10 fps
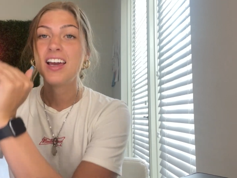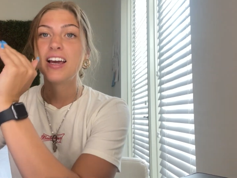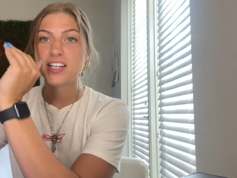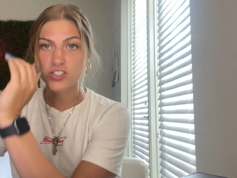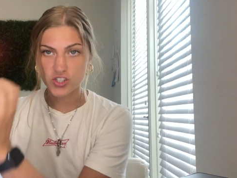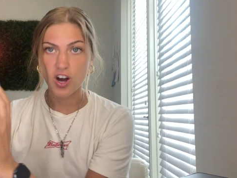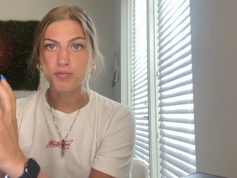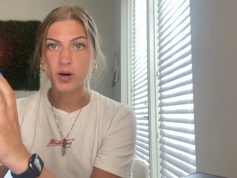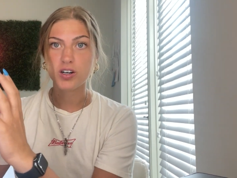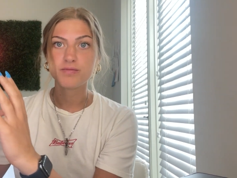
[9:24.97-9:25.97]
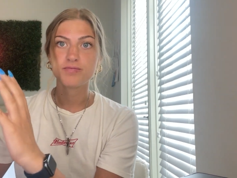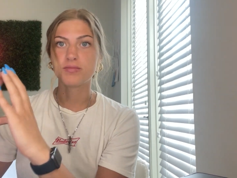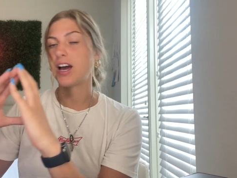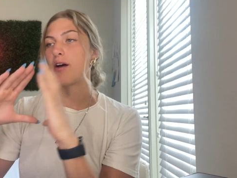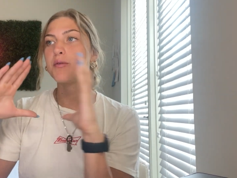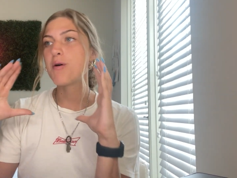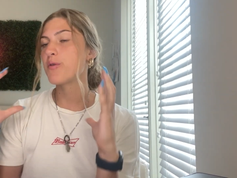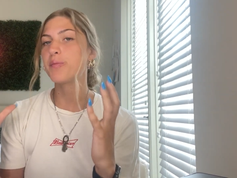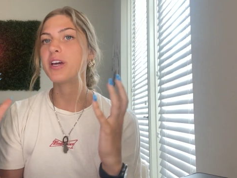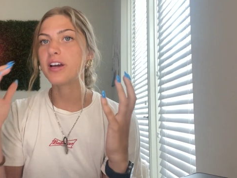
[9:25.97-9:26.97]
in softball. I remember
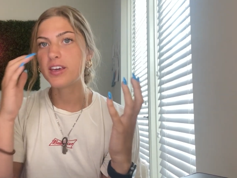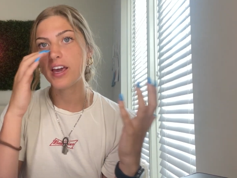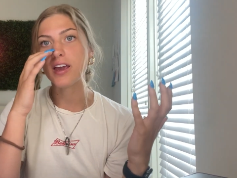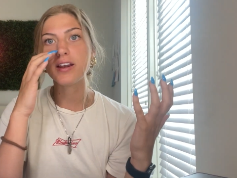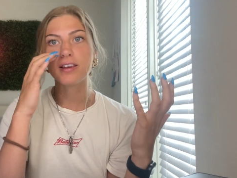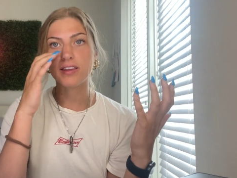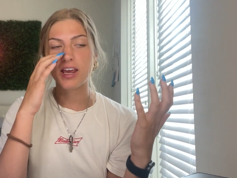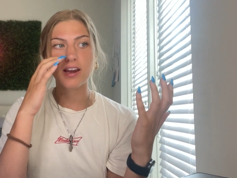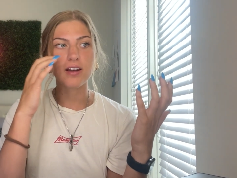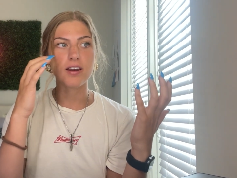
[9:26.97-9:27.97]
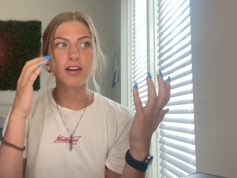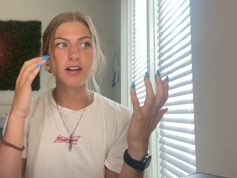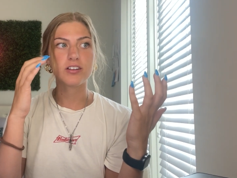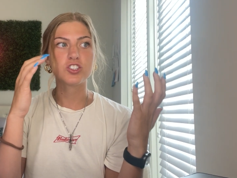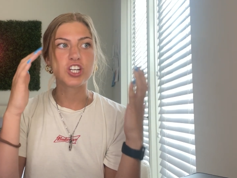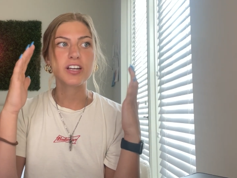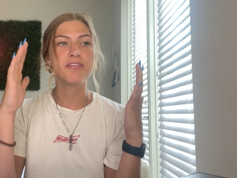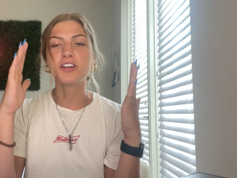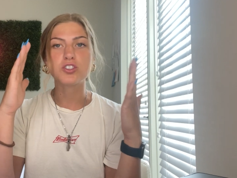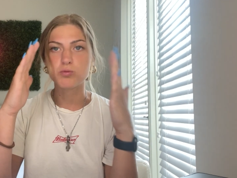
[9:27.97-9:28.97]
being a kid and Jenny
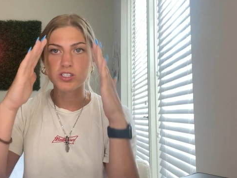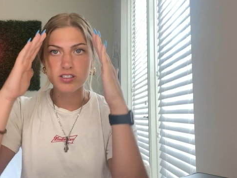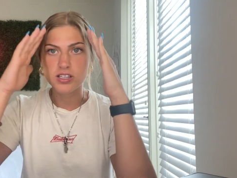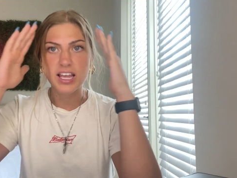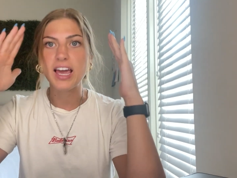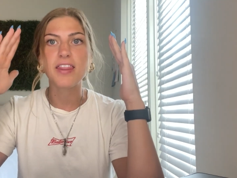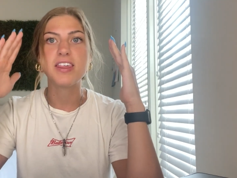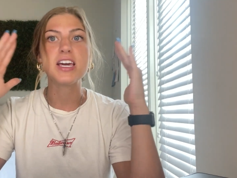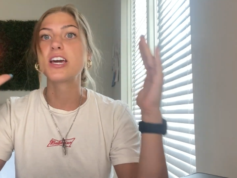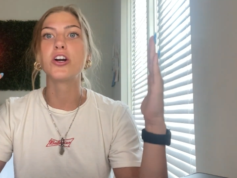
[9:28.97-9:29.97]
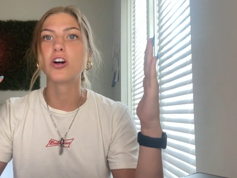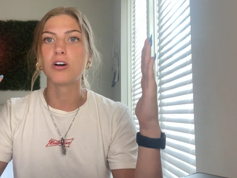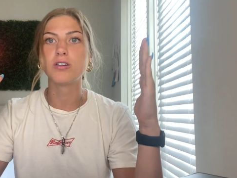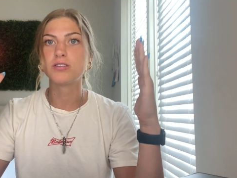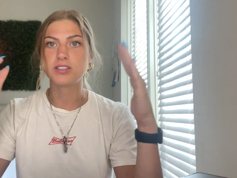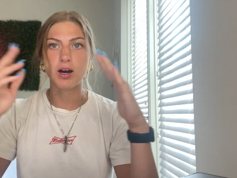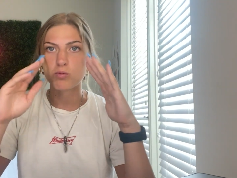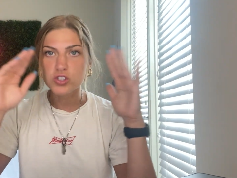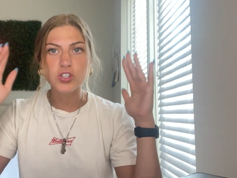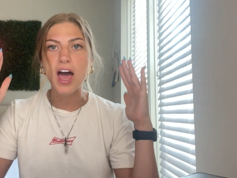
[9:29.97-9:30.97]
Finch was the it girl. That
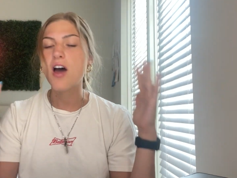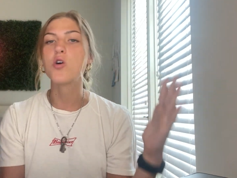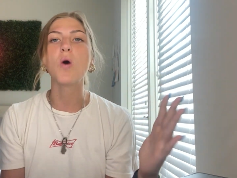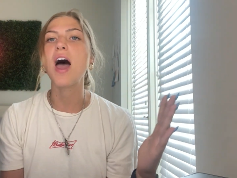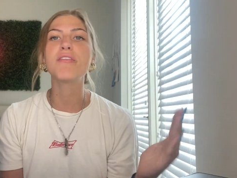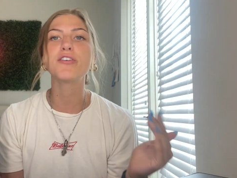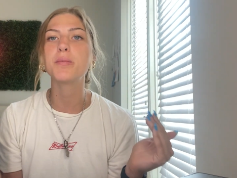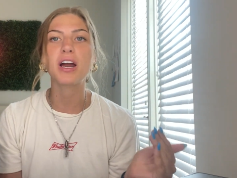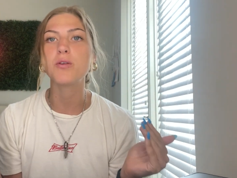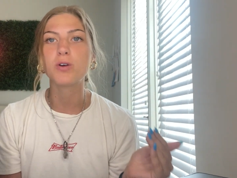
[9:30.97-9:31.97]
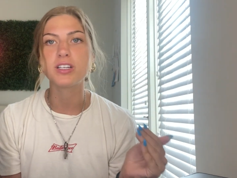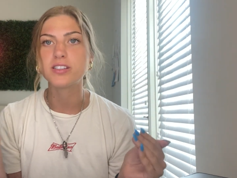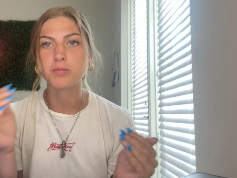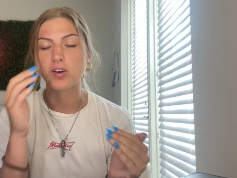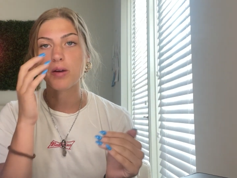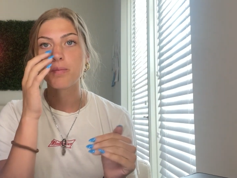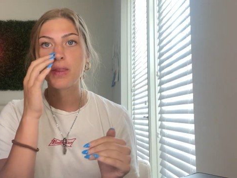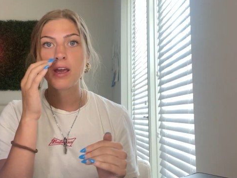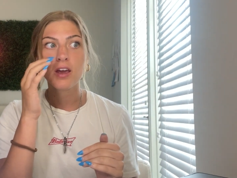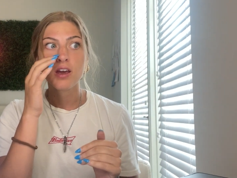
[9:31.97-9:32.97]
was who everybody wanted to be.
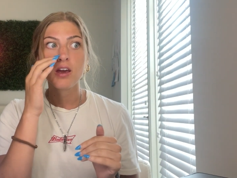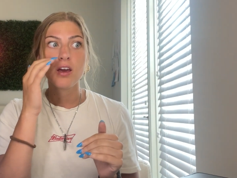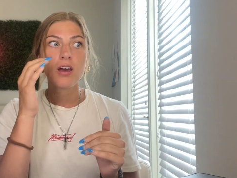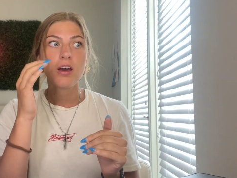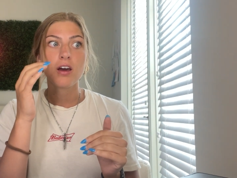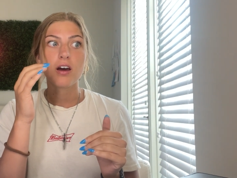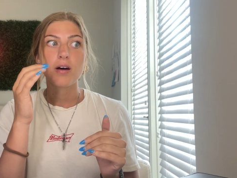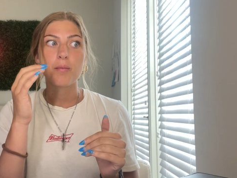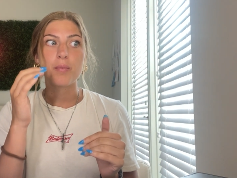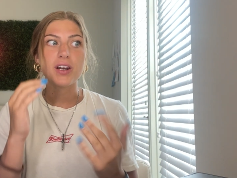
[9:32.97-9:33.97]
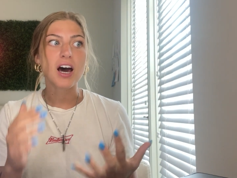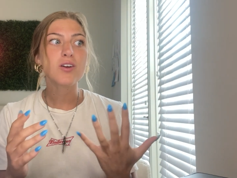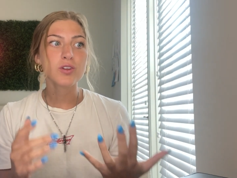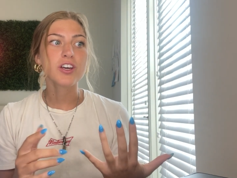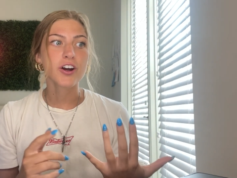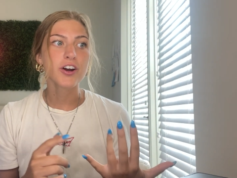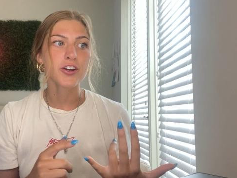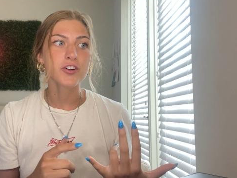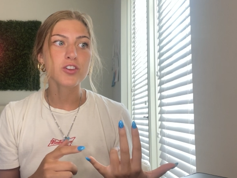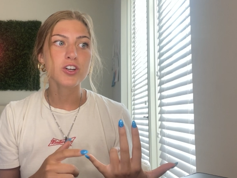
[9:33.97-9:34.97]
But not only her,
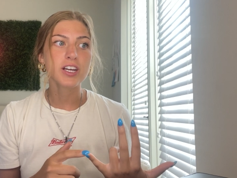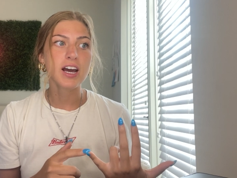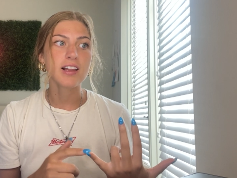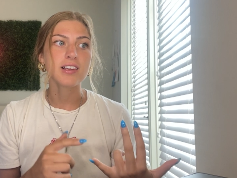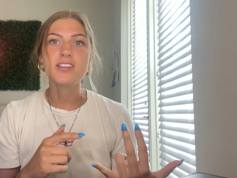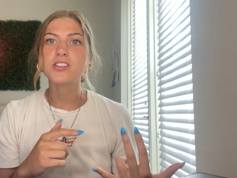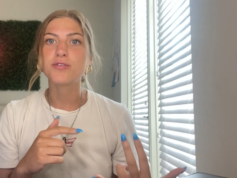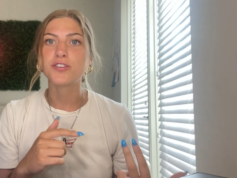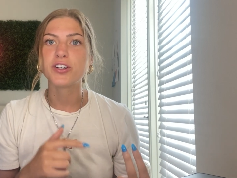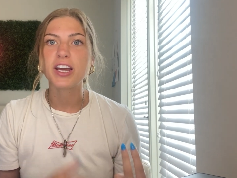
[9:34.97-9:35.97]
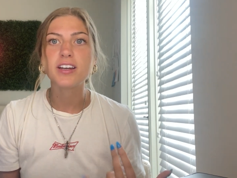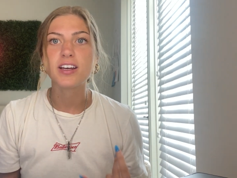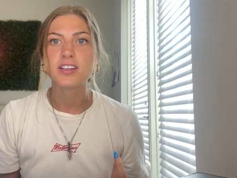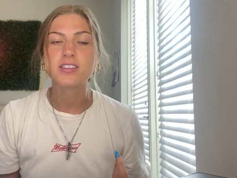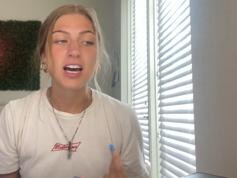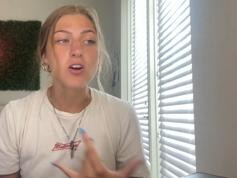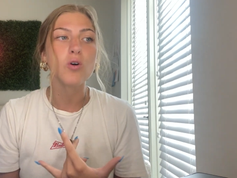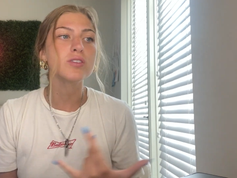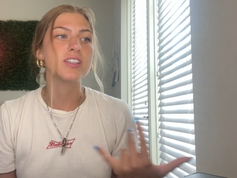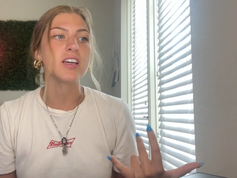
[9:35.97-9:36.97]
you're looking at Lisa Fernandez, that
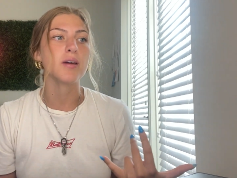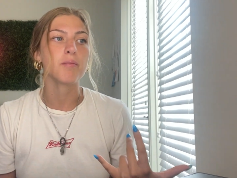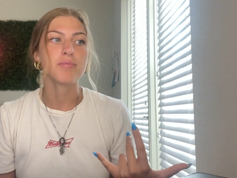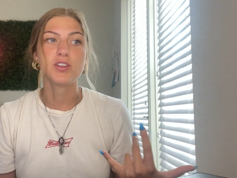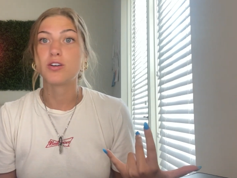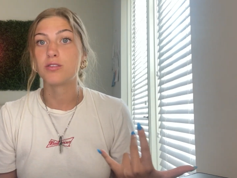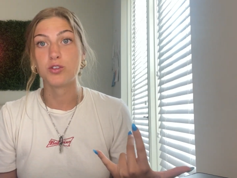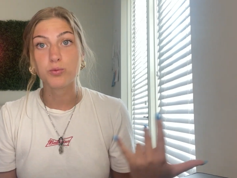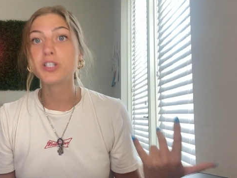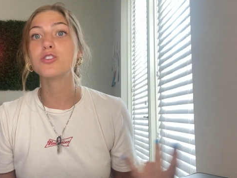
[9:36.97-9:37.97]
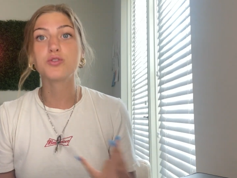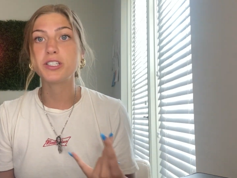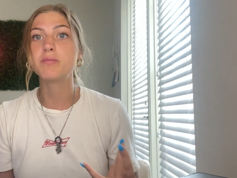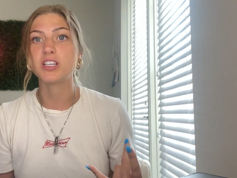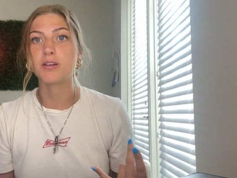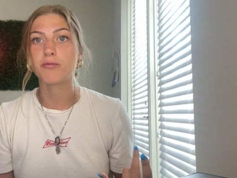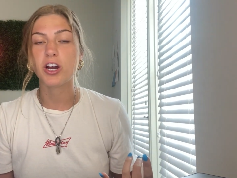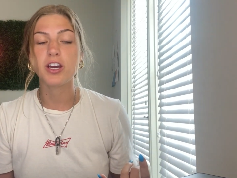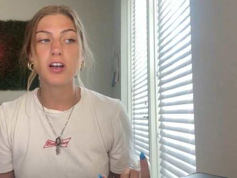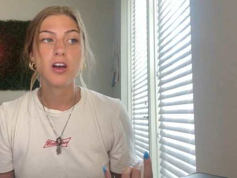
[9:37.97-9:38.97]
whole team, the real dream team,
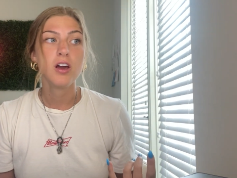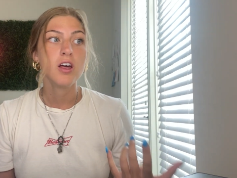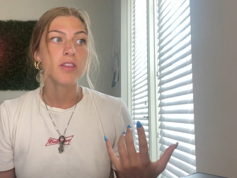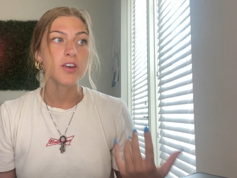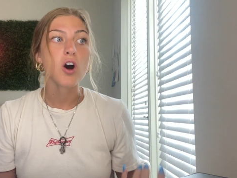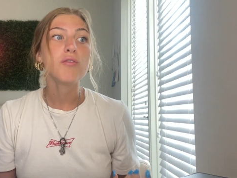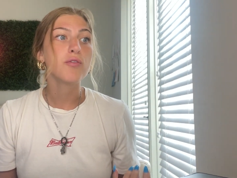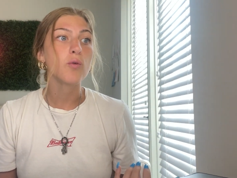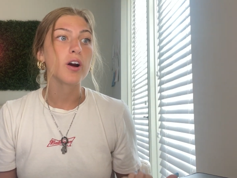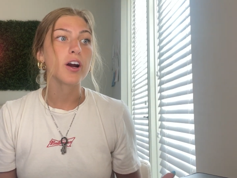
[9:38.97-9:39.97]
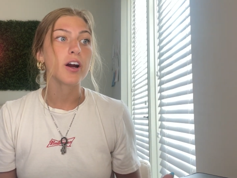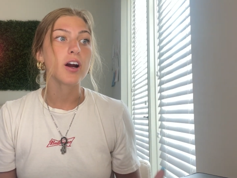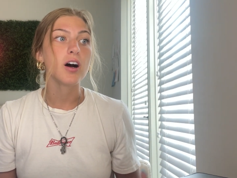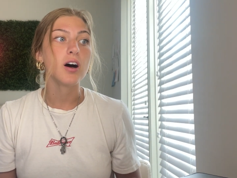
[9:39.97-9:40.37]
right? The 2004